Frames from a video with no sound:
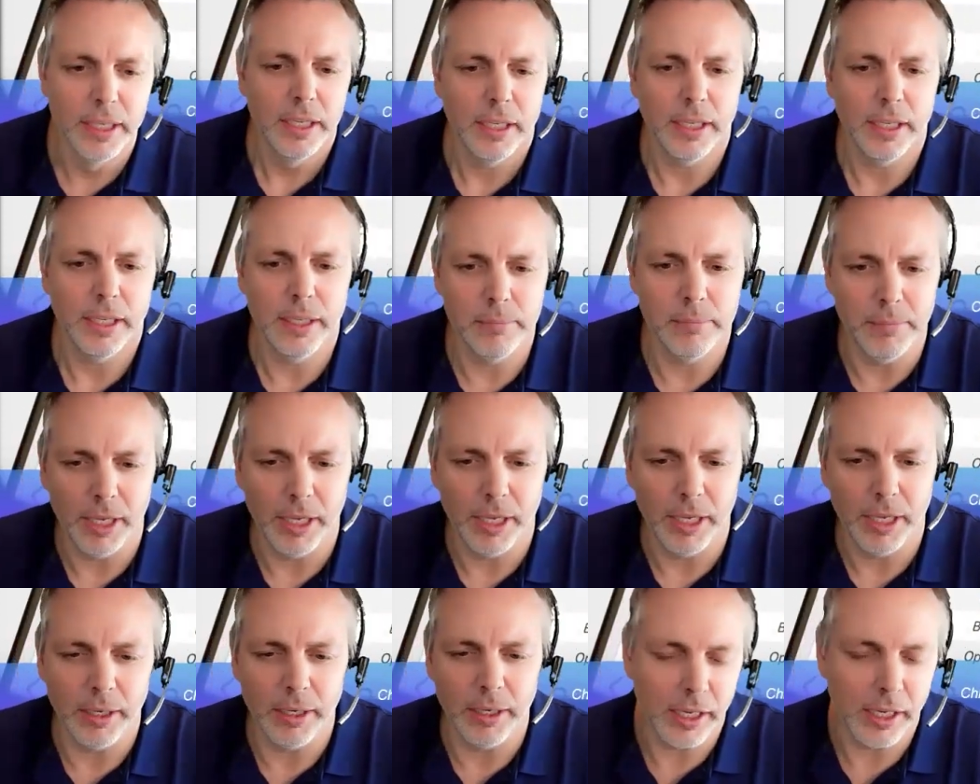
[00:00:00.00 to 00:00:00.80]

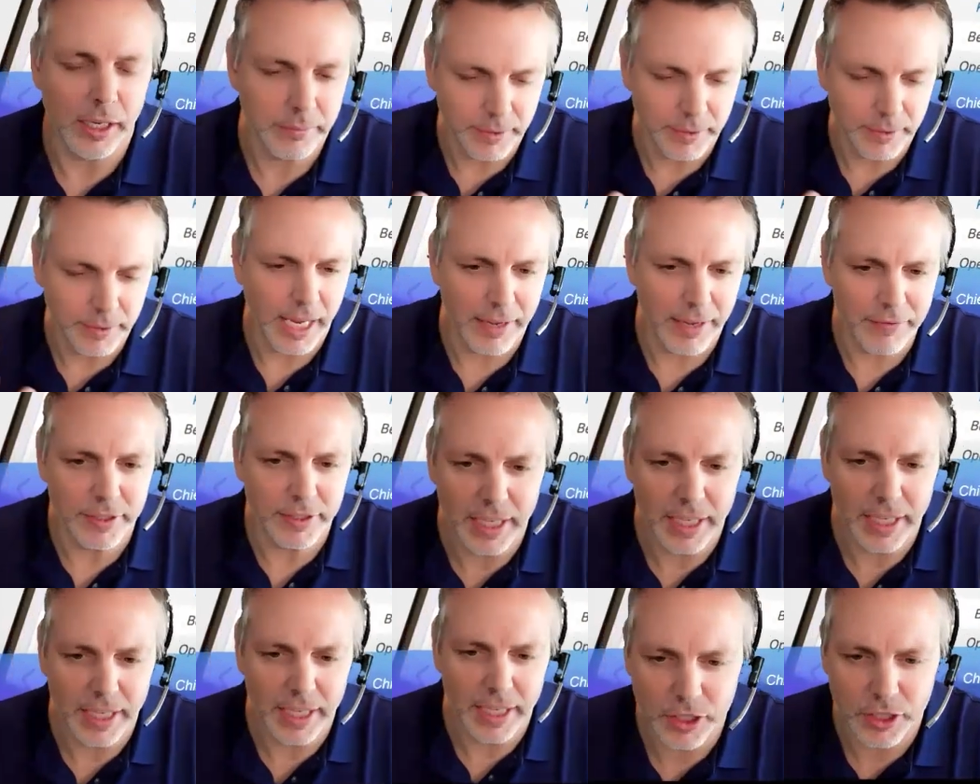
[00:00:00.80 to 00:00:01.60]
I haven't
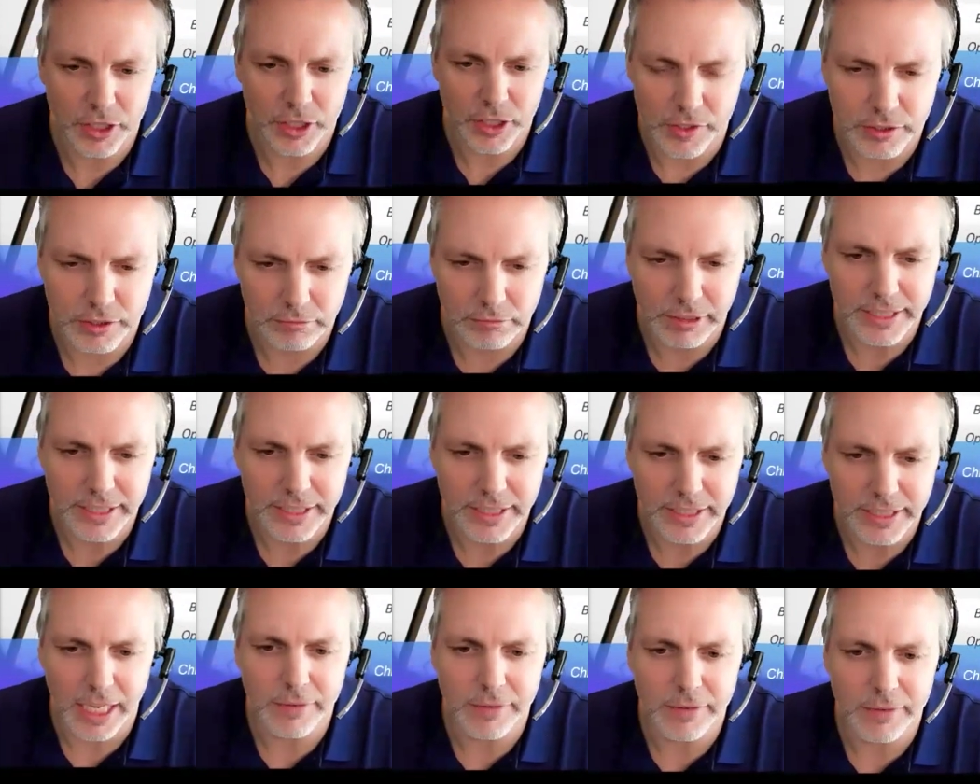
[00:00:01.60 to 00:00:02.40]
had a chance to read
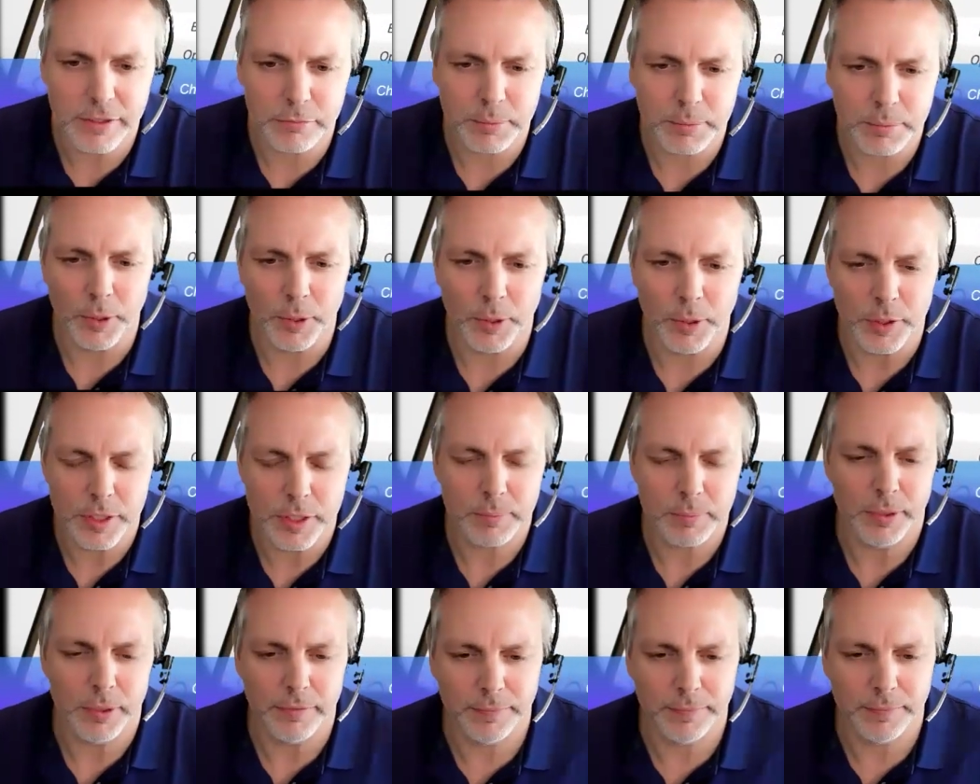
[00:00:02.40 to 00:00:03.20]
David's response,
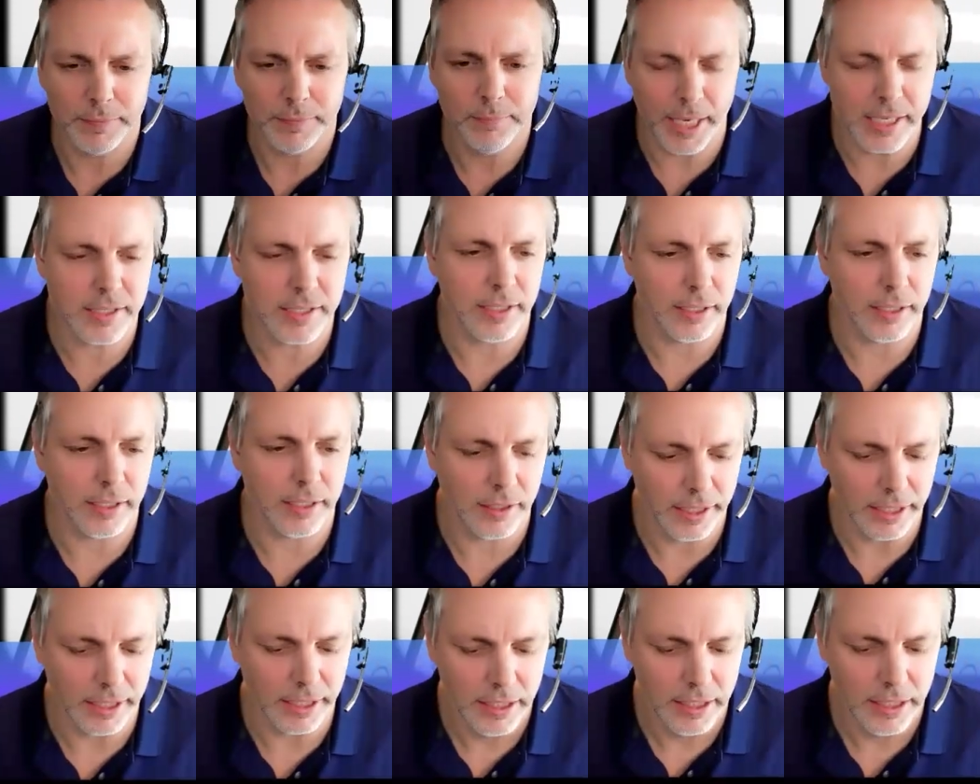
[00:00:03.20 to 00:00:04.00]
but
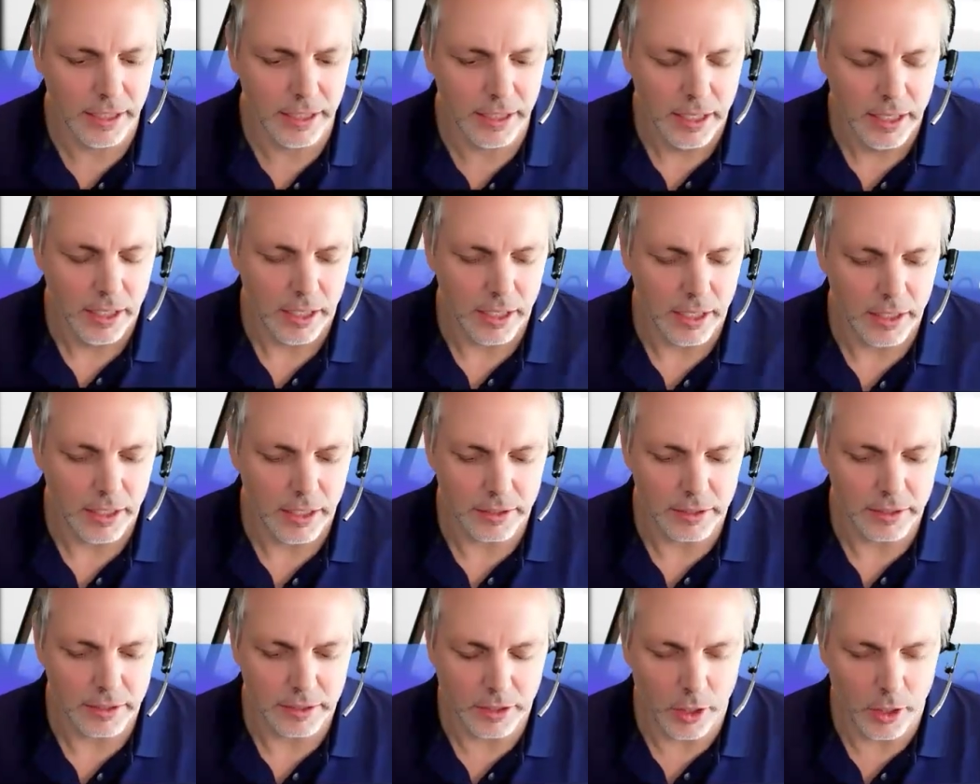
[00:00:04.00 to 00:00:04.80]
basically,
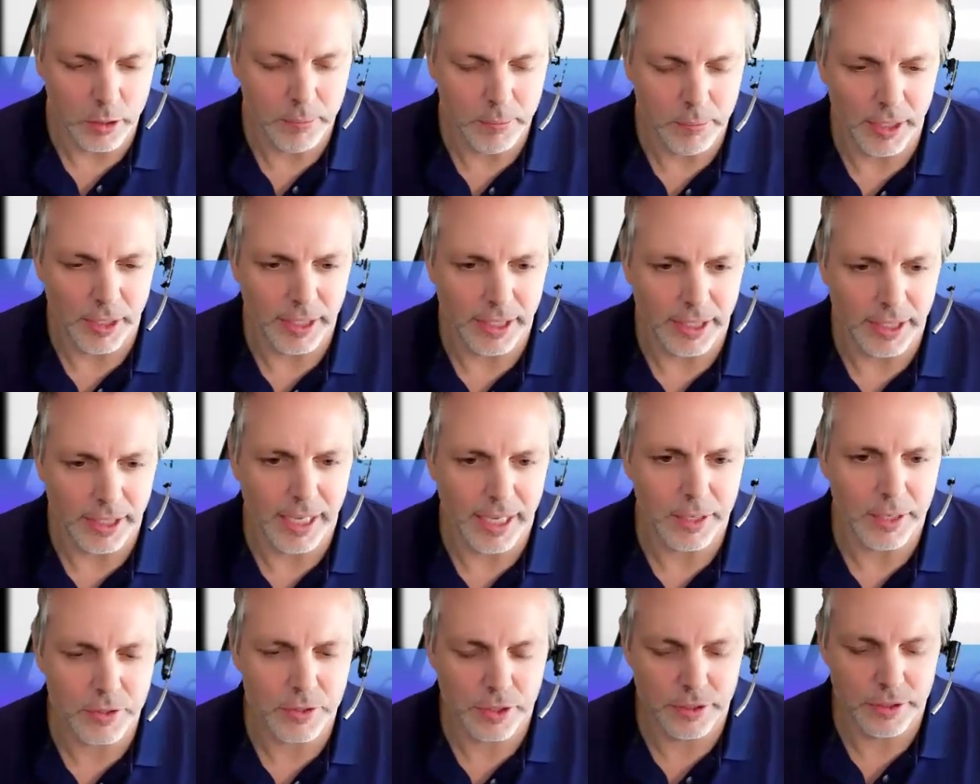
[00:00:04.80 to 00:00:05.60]
Copilot
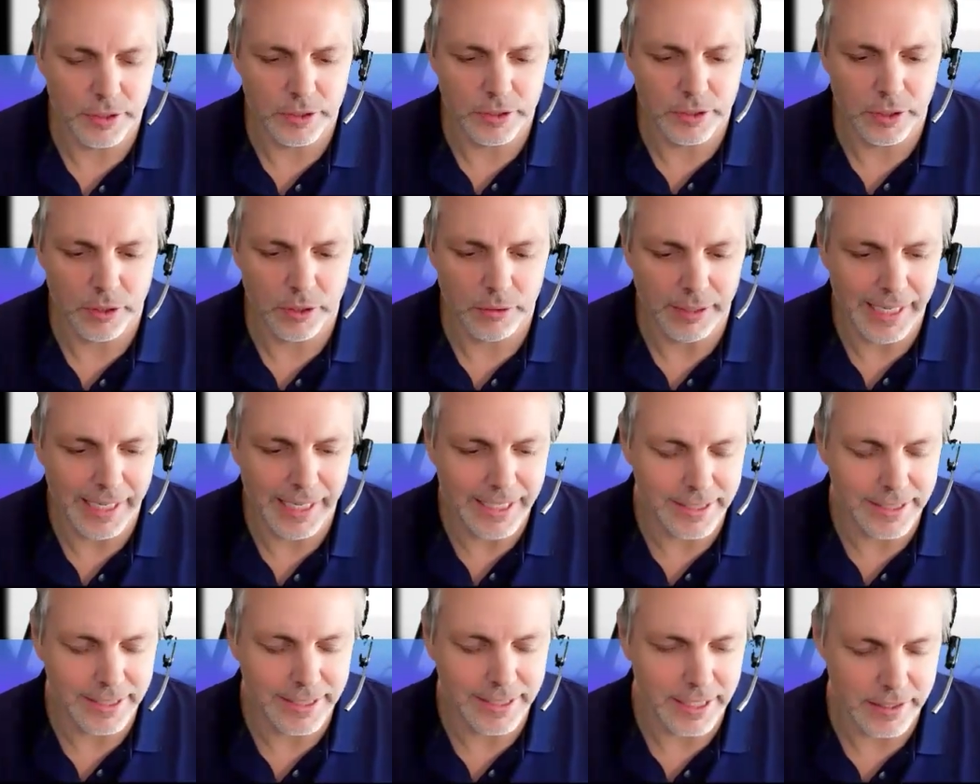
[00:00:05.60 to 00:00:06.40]
allows you to do
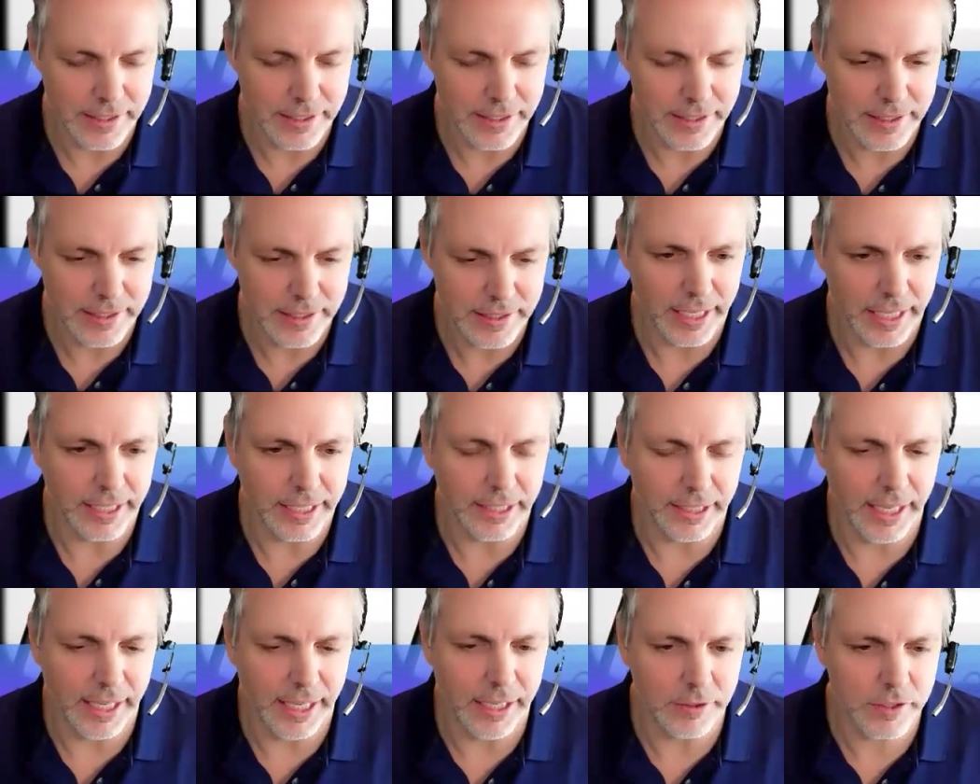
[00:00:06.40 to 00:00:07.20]
intents, and
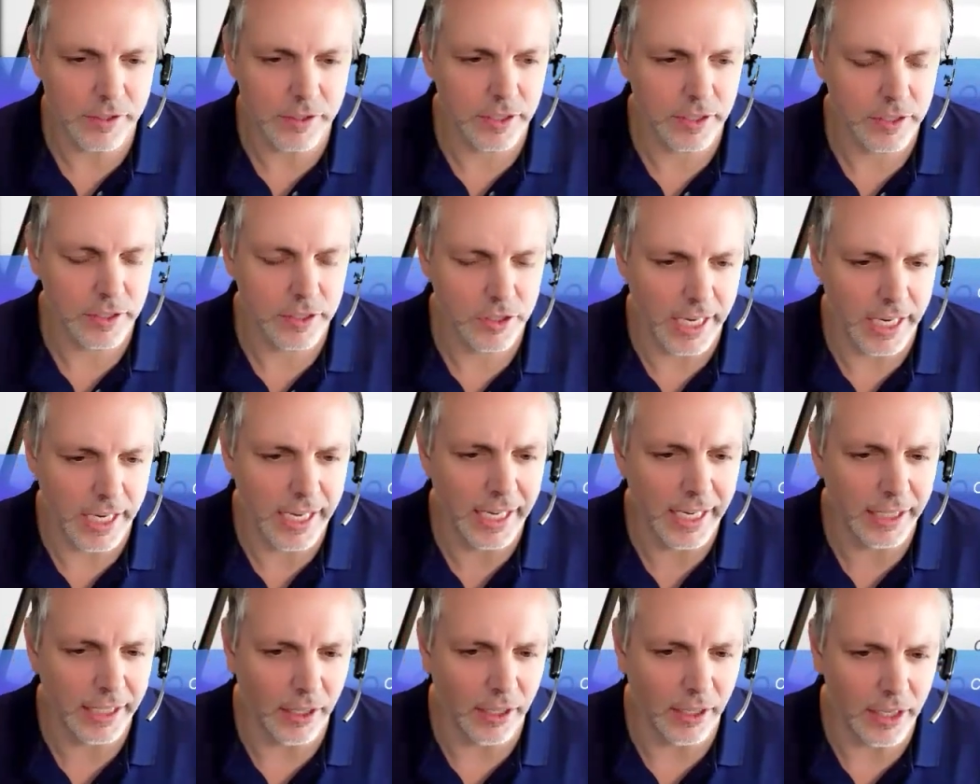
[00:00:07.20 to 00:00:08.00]
it allows
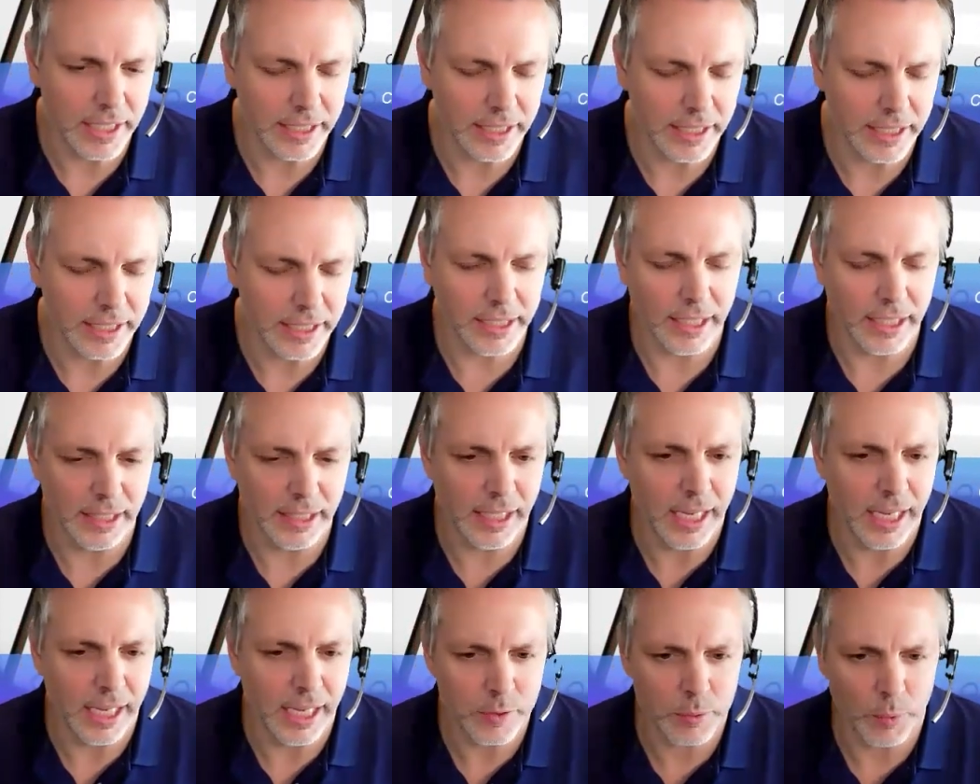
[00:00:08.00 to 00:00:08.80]
GenAI, and it
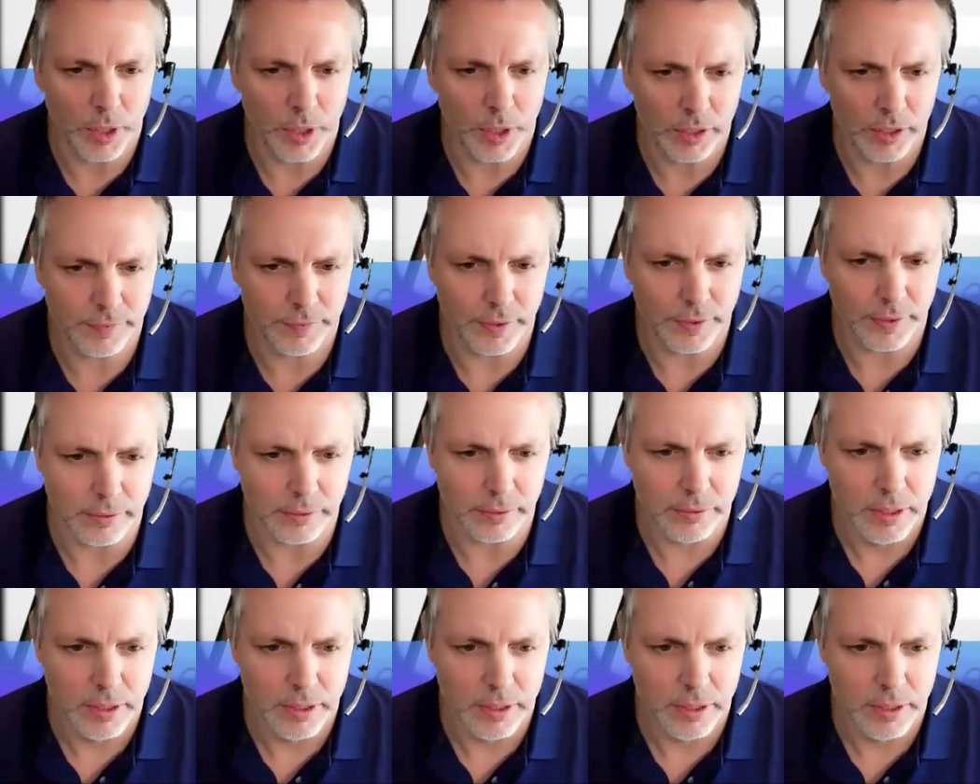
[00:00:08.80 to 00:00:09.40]
allows workflow.